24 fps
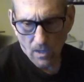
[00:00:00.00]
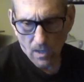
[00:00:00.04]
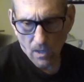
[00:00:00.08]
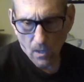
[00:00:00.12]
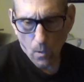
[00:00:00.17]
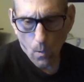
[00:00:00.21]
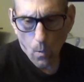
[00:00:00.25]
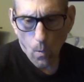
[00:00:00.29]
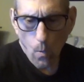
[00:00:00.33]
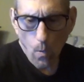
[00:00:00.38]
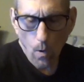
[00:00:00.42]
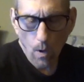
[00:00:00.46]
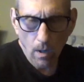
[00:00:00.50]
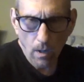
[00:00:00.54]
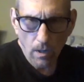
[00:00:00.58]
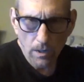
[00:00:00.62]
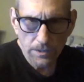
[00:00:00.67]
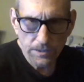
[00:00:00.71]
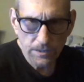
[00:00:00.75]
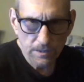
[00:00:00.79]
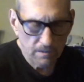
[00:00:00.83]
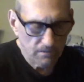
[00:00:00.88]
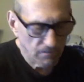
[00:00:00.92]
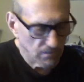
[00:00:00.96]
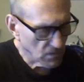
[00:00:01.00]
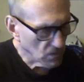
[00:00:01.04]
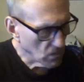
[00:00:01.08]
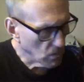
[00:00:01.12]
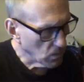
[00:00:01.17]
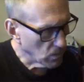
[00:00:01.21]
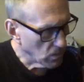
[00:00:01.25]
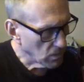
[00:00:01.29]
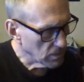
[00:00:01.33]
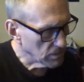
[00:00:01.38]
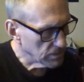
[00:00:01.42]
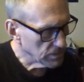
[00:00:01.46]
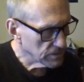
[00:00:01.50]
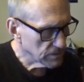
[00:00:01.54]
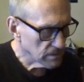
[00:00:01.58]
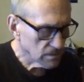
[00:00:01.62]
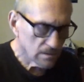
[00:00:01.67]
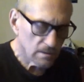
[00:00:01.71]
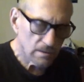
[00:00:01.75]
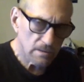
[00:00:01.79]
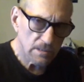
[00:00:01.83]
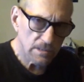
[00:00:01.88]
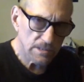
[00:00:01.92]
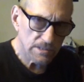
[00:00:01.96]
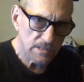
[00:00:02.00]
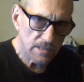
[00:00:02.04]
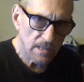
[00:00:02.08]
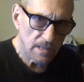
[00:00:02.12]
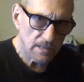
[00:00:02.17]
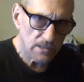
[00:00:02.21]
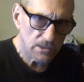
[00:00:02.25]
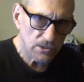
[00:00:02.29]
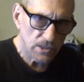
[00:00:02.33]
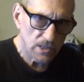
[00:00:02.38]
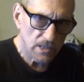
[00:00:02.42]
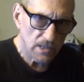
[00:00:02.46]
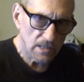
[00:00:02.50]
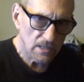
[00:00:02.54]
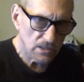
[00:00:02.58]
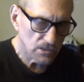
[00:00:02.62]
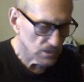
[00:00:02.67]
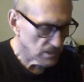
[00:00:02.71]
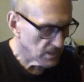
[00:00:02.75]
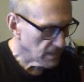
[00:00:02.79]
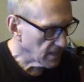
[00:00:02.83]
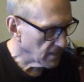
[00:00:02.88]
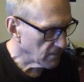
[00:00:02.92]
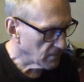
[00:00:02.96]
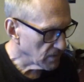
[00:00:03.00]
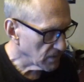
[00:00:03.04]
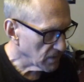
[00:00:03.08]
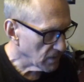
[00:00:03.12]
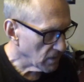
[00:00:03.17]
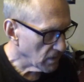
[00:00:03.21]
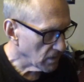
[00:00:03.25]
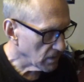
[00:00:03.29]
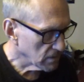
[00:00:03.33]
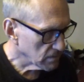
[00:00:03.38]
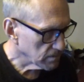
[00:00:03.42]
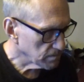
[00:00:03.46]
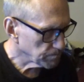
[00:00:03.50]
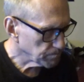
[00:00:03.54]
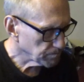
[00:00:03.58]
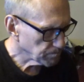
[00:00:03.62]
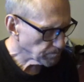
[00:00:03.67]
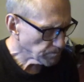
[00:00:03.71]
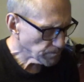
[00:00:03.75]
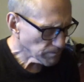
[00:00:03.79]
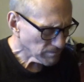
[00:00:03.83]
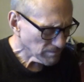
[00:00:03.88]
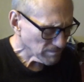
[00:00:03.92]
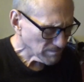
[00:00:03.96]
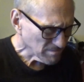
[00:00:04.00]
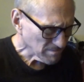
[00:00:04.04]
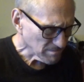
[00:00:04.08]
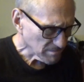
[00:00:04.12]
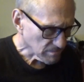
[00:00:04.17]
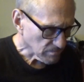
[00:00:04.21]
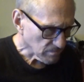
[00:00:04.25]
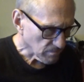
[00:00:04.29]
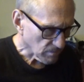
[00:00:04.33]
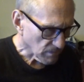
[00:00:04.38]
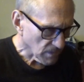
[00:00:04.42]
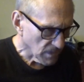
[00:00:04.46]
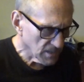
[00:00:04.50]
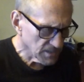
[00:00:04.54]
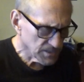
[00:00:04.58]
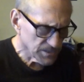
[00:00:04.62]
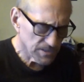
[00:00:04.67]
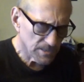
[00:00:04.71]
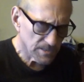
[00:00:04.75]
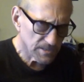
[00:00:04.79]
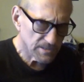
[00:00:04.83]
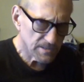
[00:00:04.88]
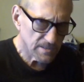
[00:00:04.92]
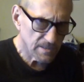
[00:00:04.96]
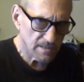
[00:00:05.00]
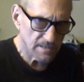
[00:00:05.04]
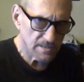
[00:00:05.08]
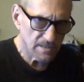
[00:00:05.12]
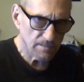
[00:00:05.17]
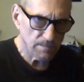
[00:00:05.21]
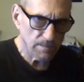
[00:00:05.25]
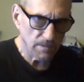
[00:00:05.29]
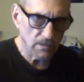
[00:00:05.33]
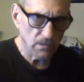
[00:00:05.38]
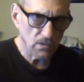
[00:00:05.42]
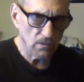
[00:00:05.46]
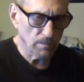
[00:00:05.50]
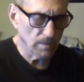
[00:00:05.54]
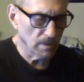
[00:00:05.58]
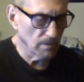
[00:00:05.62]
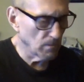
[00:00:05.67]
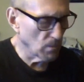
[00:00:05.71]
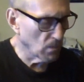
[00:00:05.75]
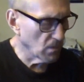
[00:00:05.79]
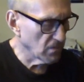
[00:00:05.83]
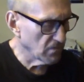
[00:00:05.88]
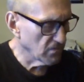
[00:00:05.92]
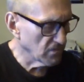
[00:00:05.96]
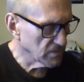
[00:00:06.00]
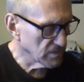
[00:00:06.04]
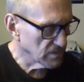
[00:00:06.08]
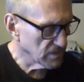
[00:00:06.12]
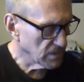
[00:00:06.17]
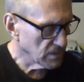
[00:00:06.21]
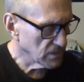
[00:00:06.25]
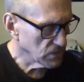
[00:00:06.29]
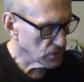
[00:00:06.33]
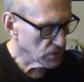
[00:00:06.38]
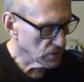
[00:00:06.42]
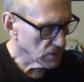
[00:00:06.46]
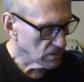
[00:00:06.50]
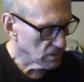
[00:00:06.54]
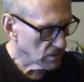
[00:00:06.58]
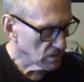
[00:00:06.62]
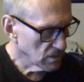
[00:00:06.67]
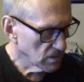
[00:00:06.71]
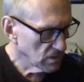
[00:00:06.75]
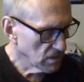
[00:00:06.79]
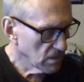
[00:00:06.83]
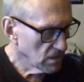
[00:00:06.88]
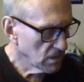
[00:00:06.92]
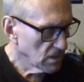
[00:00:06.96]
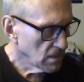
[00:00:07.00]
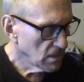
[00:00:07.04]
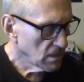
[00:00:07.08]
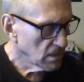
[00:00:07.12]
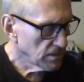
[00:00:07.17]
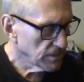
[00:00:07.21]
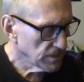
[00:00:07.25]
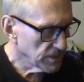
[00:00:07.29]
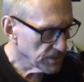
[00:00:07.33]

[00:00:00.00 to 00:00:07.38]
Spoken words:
quality of the chord does not change in that regard. It just sets up a little bit more of a tension. The